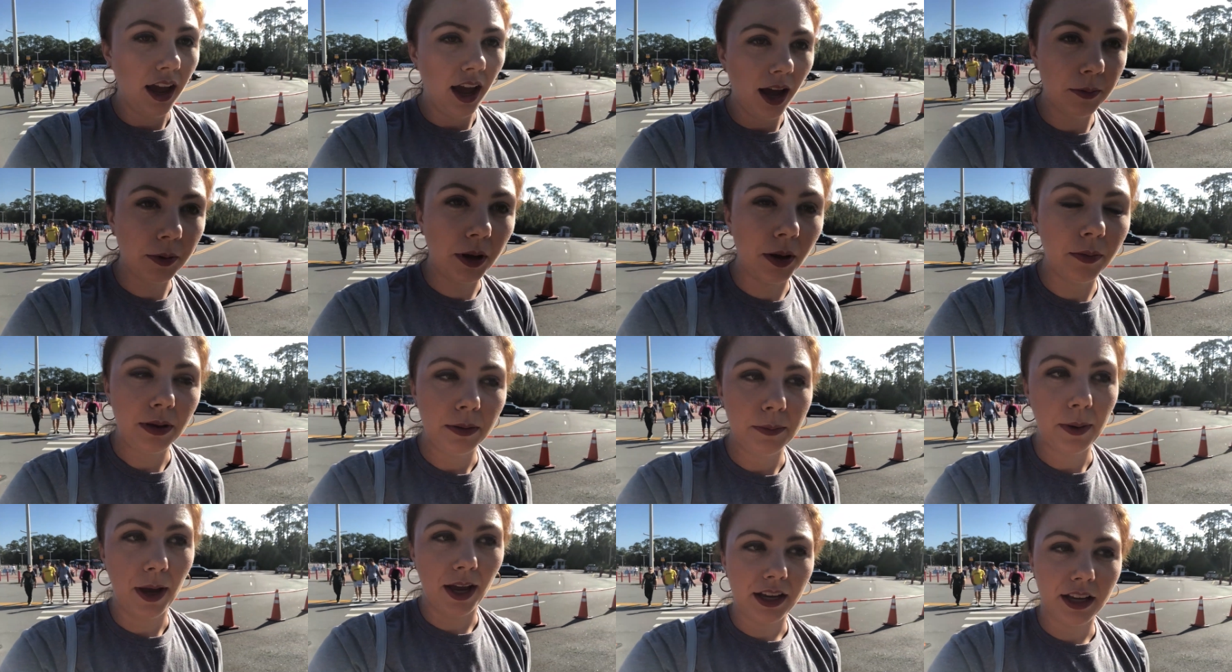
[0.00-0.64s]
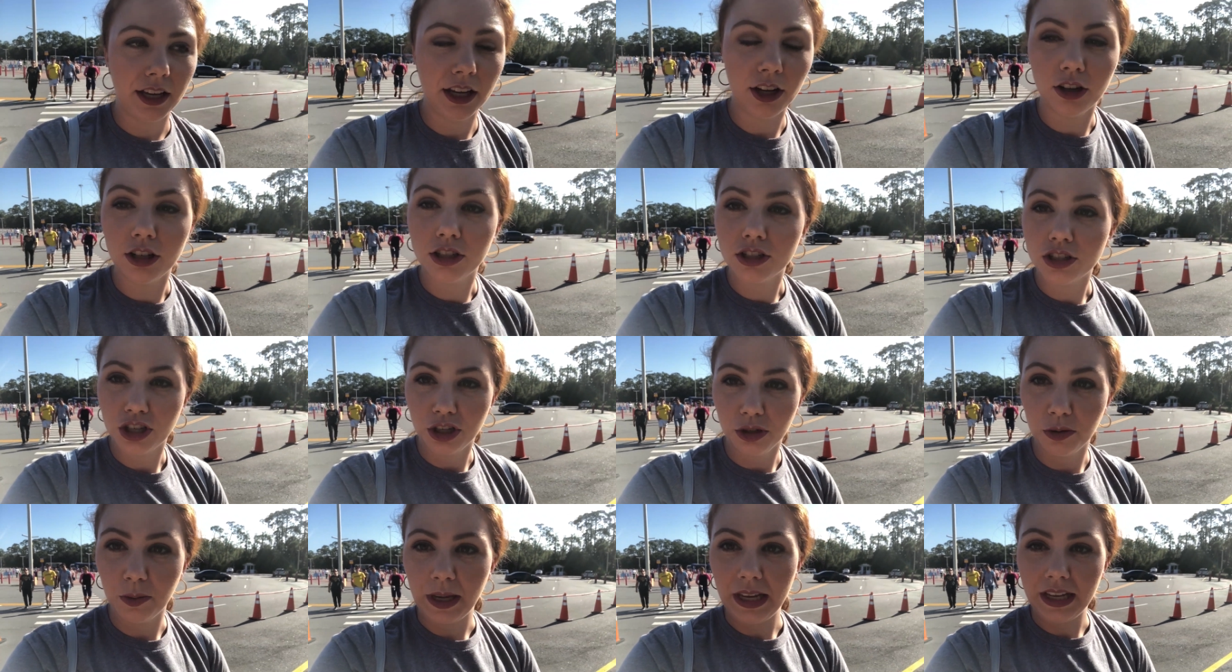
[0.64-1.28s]
I'm coming back here in
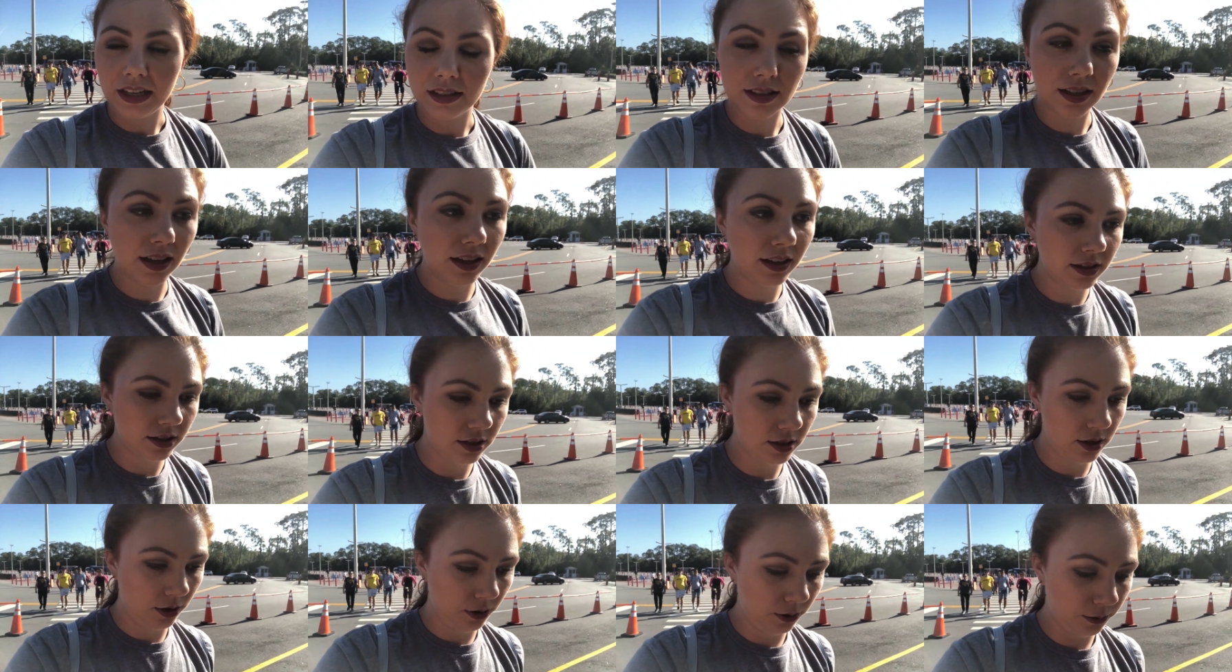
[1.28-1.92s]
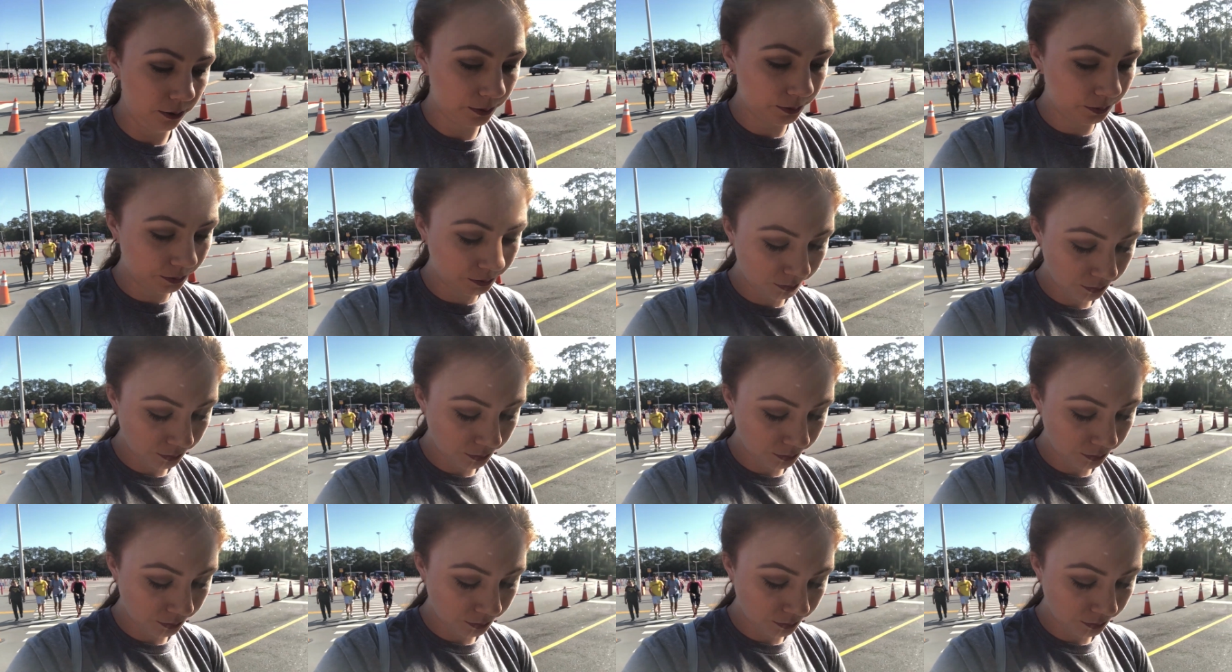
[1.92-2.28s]
two weeks, so